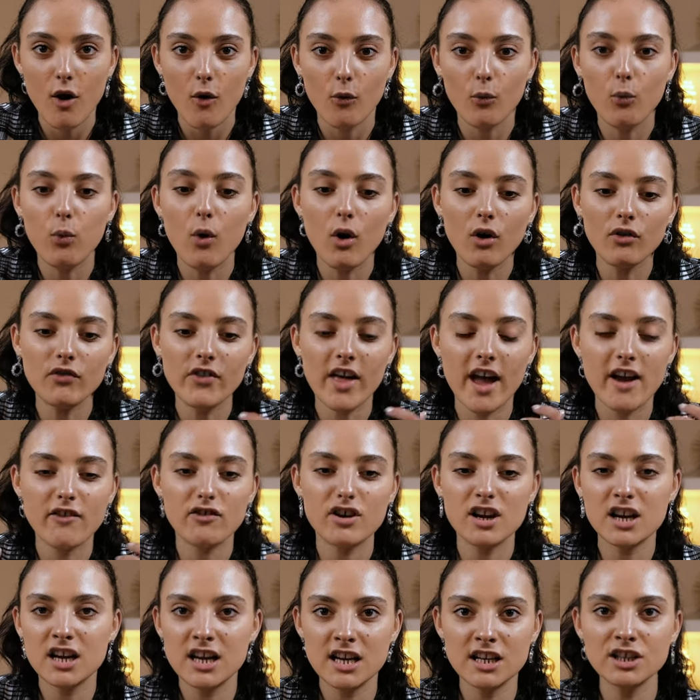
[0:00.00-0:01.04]
what their
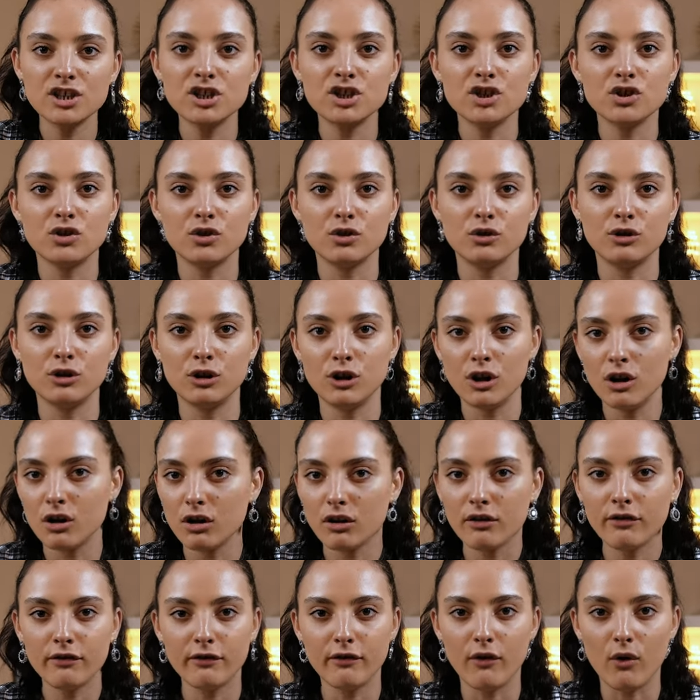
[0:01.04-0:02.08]
initial
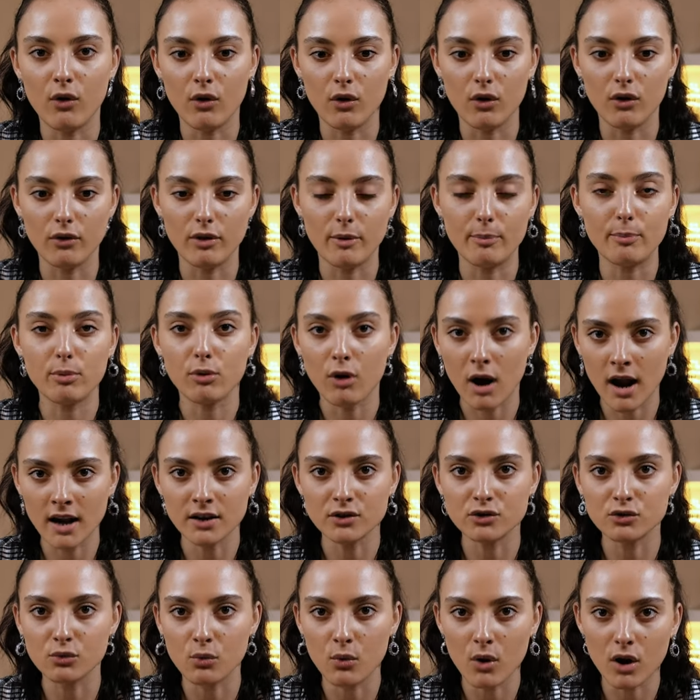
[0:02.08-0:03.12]
look for the
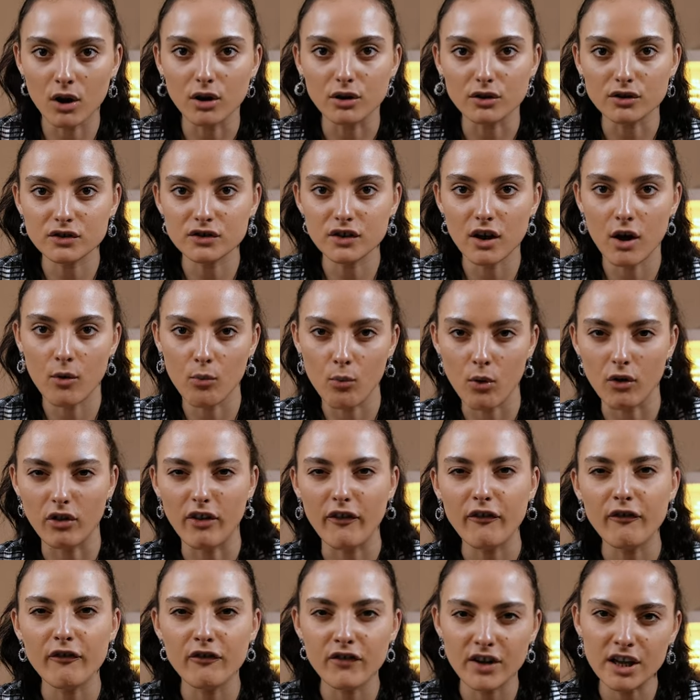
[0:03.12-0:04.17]
brand was and what the
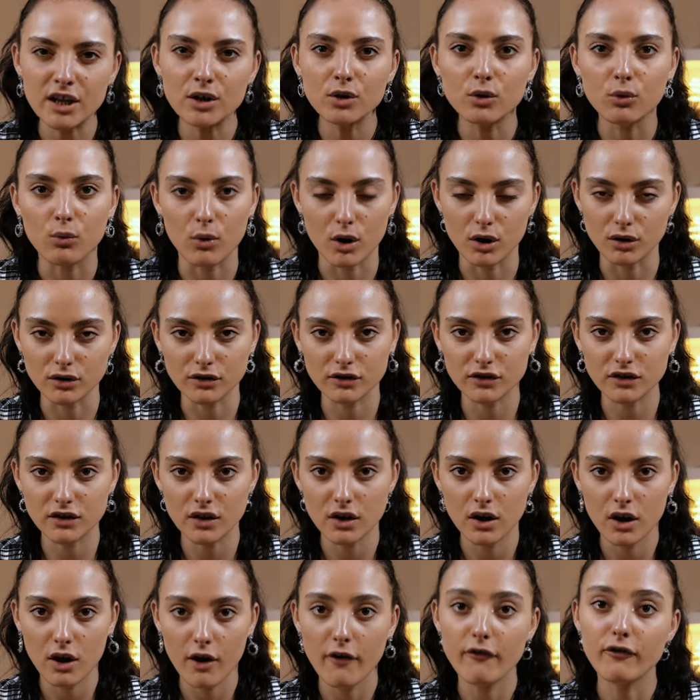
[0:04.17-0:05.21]
feel was
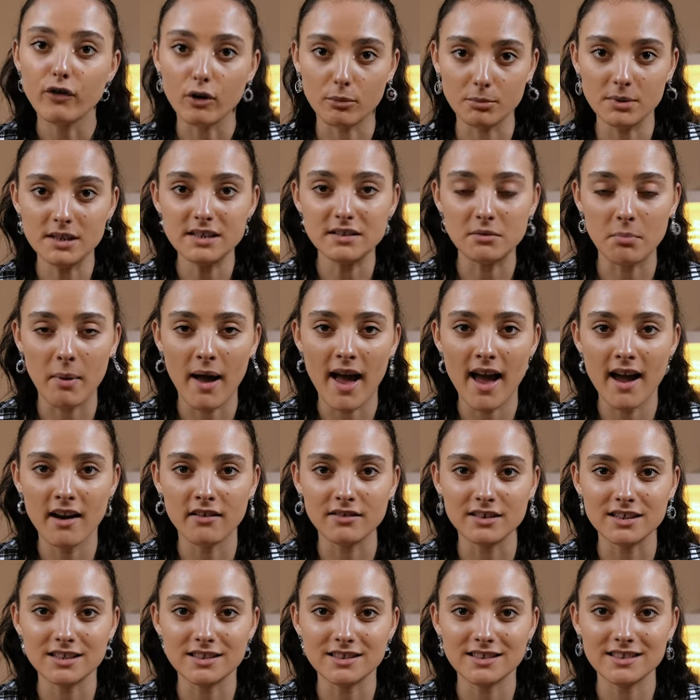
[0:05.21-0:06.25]
from his
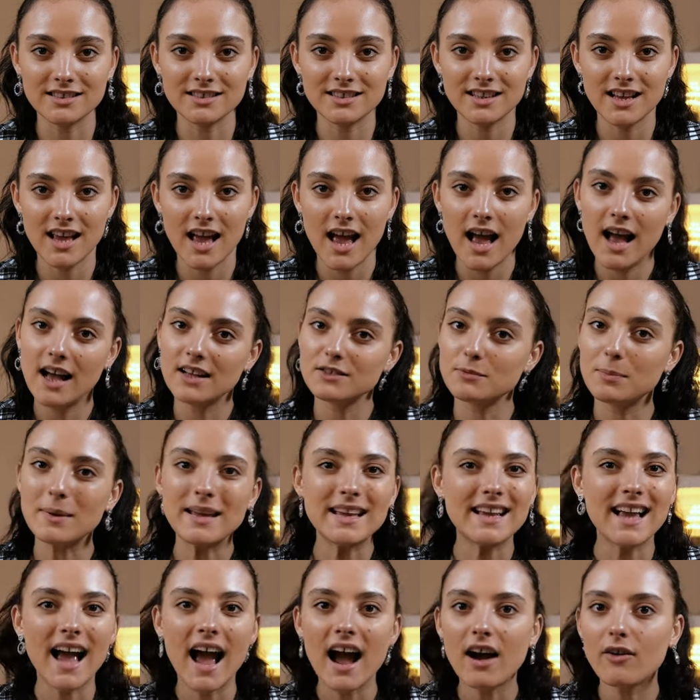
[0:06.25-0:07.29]
parents has
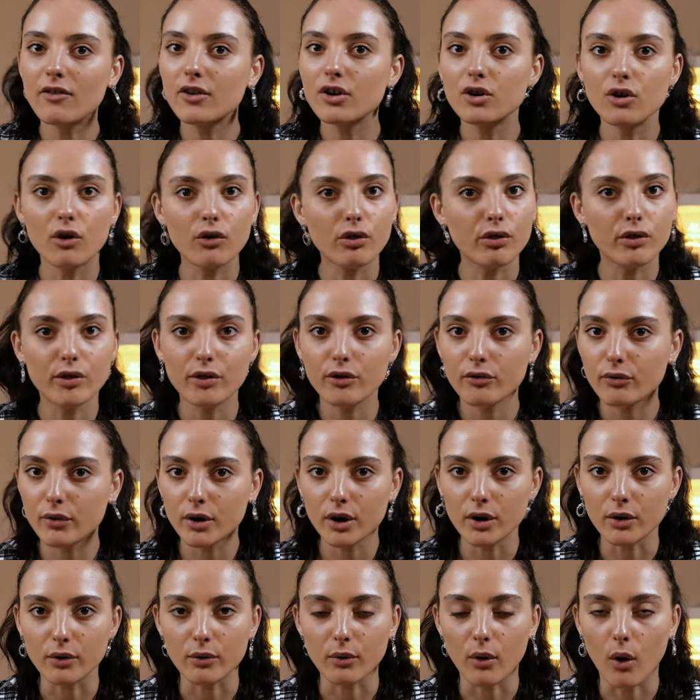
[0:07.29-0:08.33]
been carried on
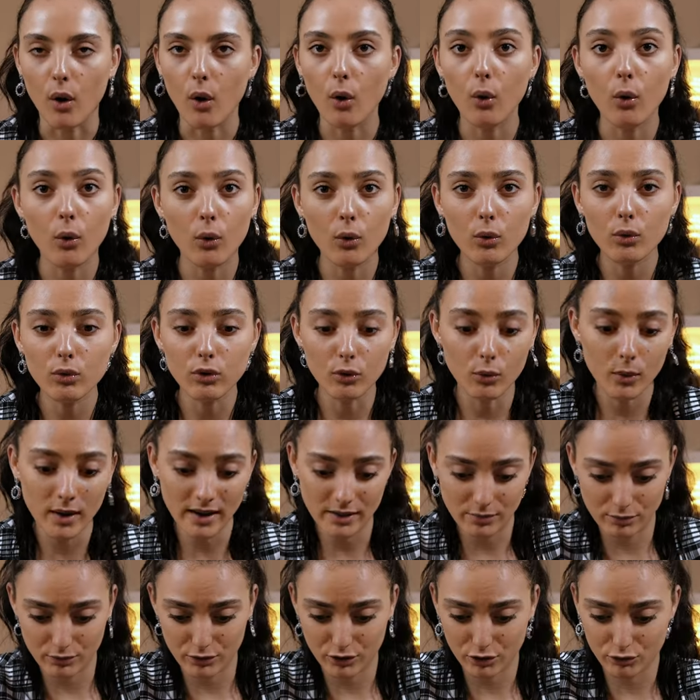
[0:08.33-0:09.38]
through all the way
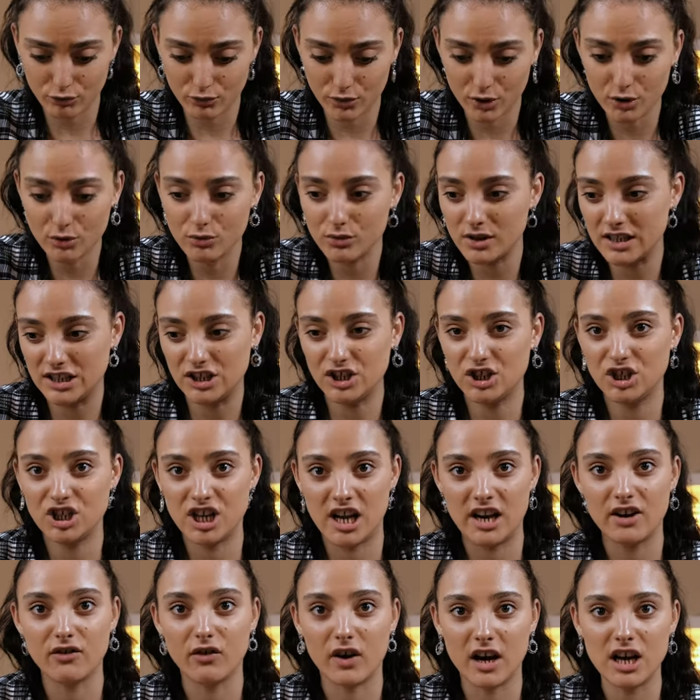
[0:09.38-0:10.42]
through this
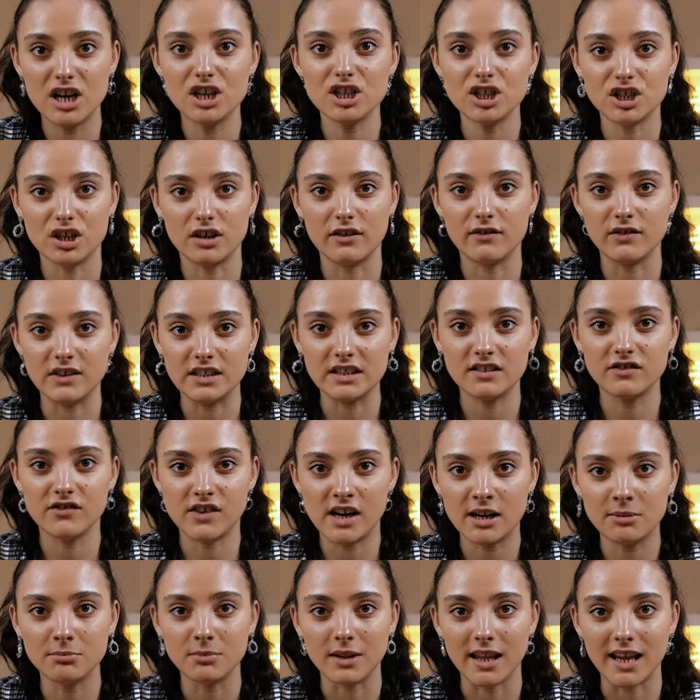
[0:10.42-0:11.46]
generation of this
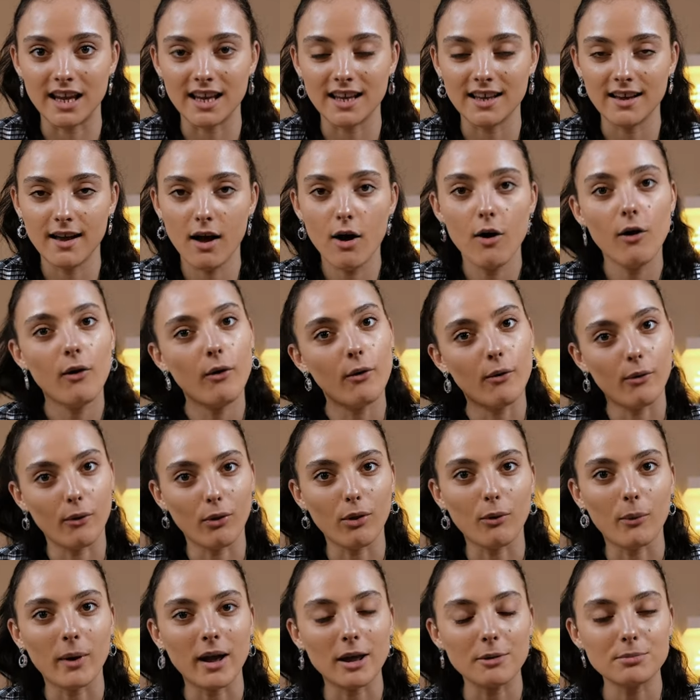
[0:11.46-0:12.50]
family, all
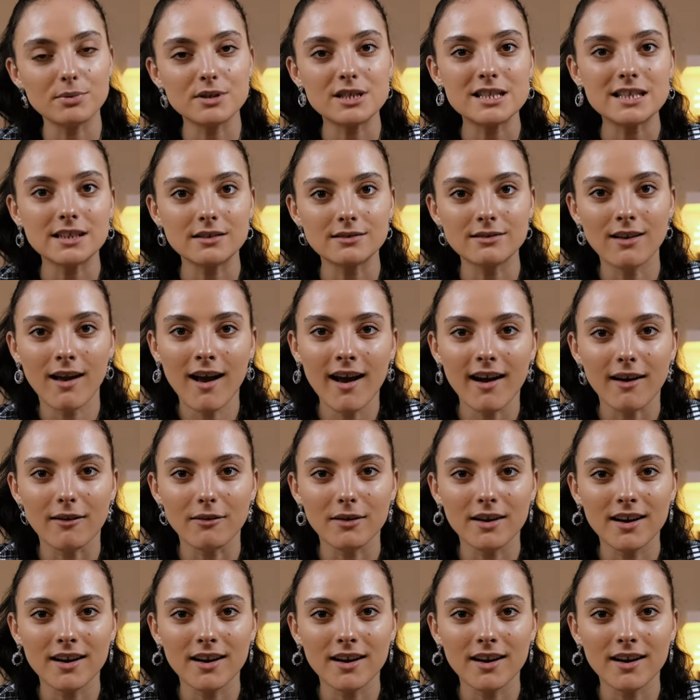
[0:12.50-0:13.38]
the way up until now.